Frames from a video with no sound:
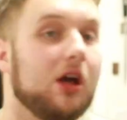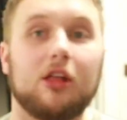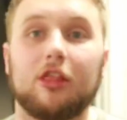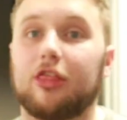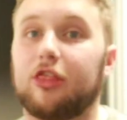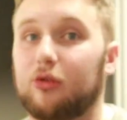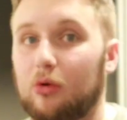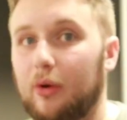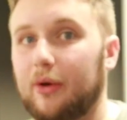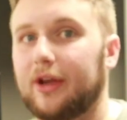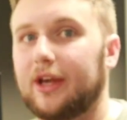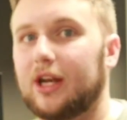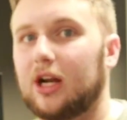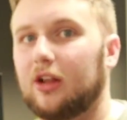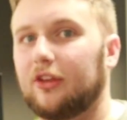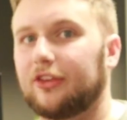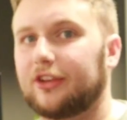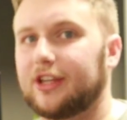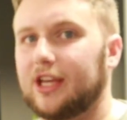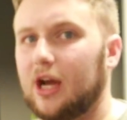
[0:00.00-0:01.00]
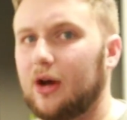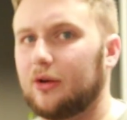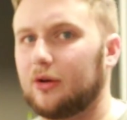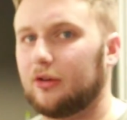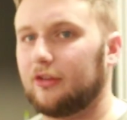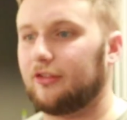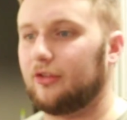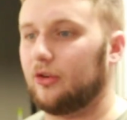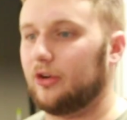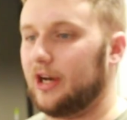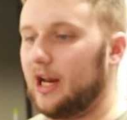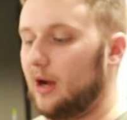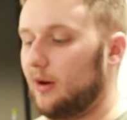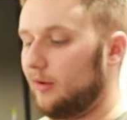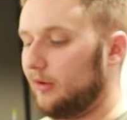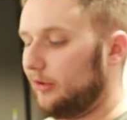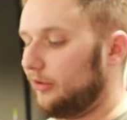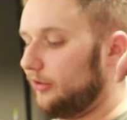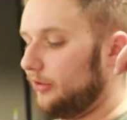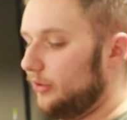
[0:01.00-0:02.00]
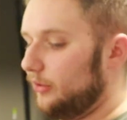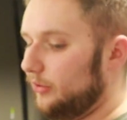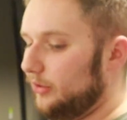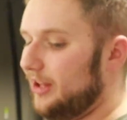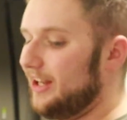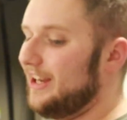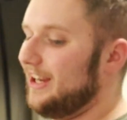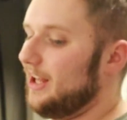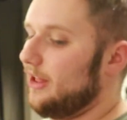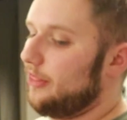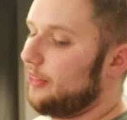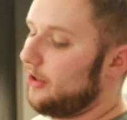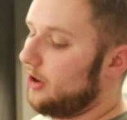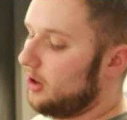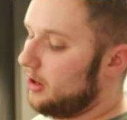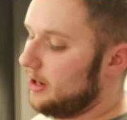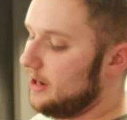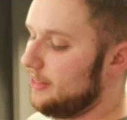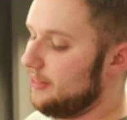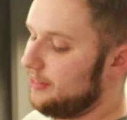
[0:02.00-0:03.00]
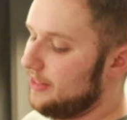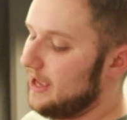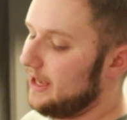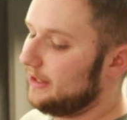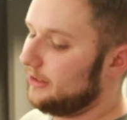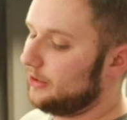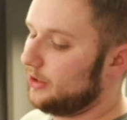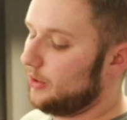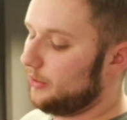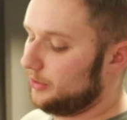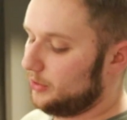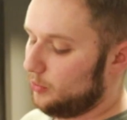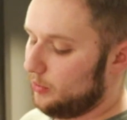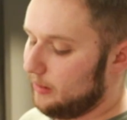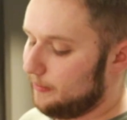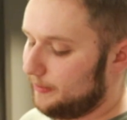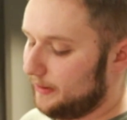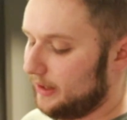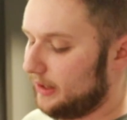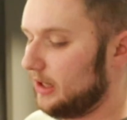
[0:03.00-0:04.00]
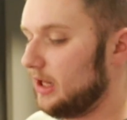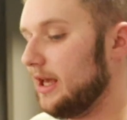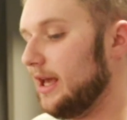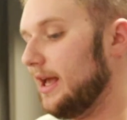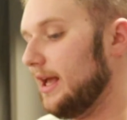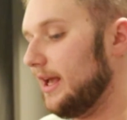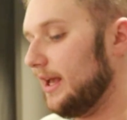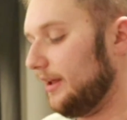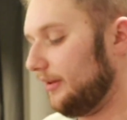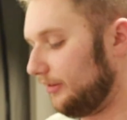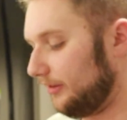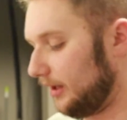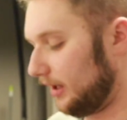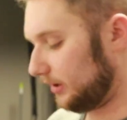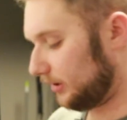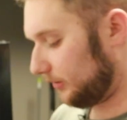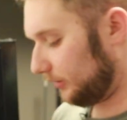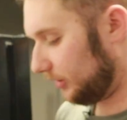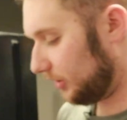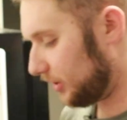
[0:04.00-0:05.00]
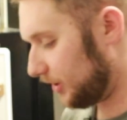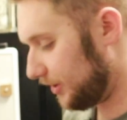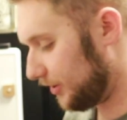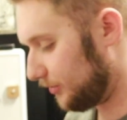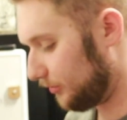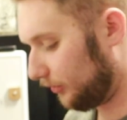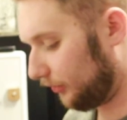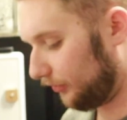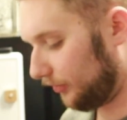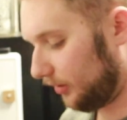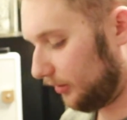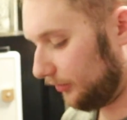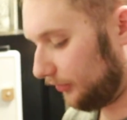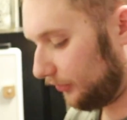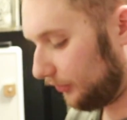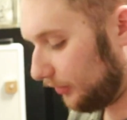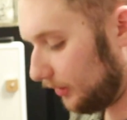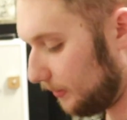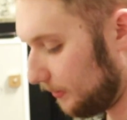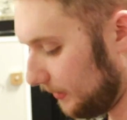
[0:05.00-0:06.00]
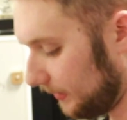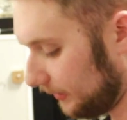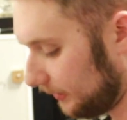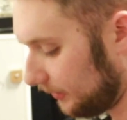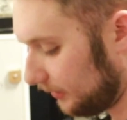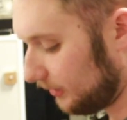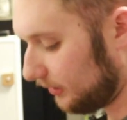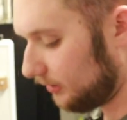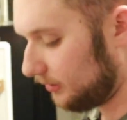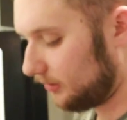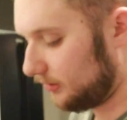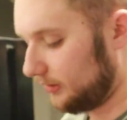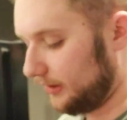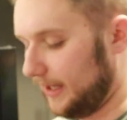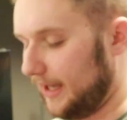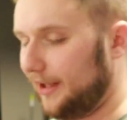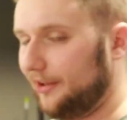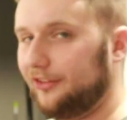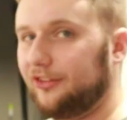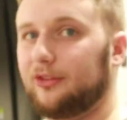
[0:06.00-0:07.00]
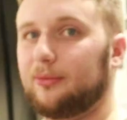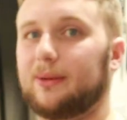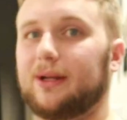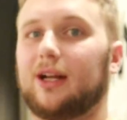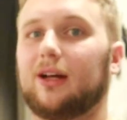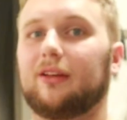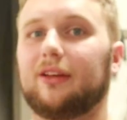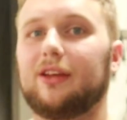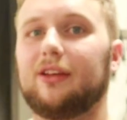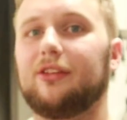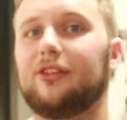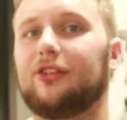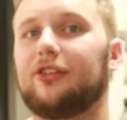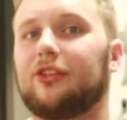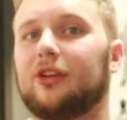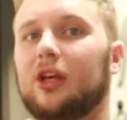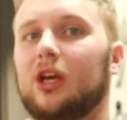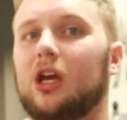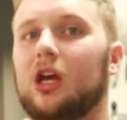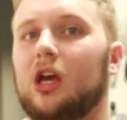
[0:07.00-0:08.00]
throwing it on the counter for an hour or two, letting it thaw, and then going to whip it is not going to change the results. But last but not least,